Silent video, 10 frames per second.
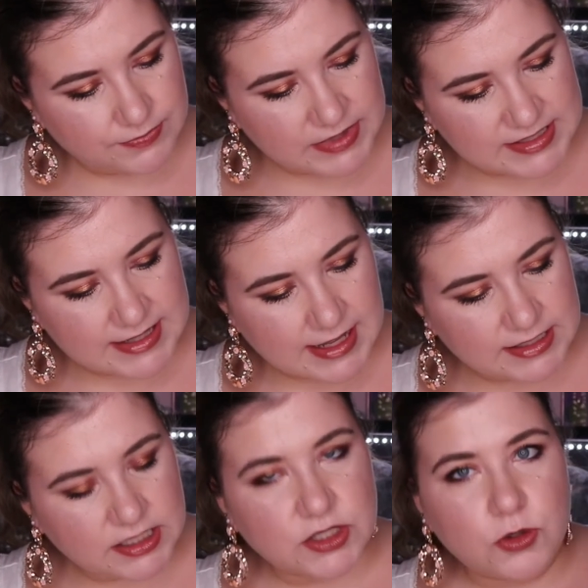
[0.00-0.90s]

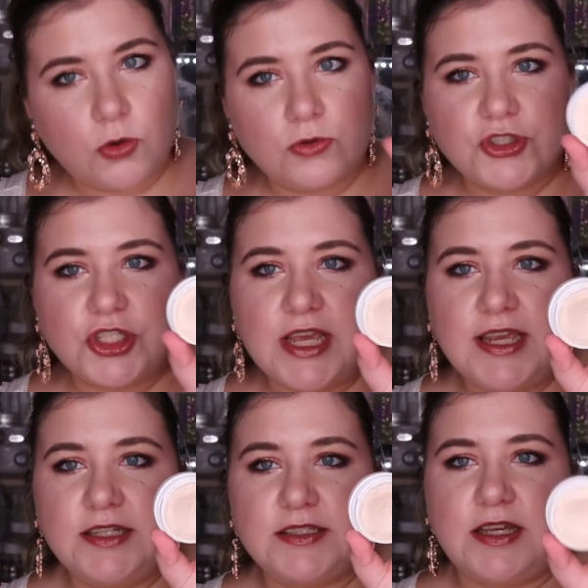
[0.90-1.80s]
slightly gold
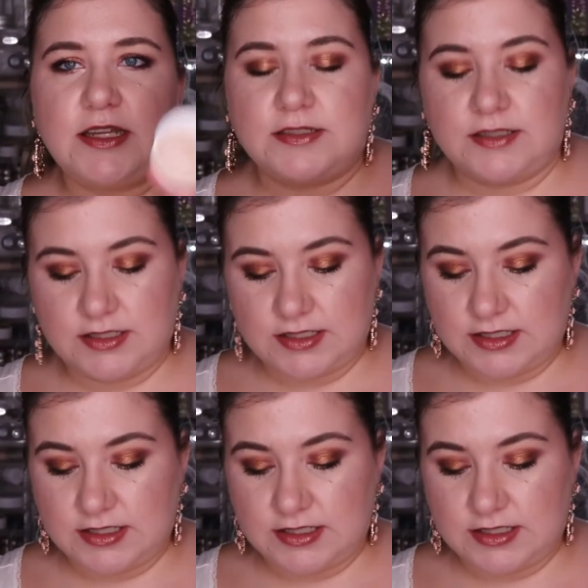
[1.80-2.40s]
shade, and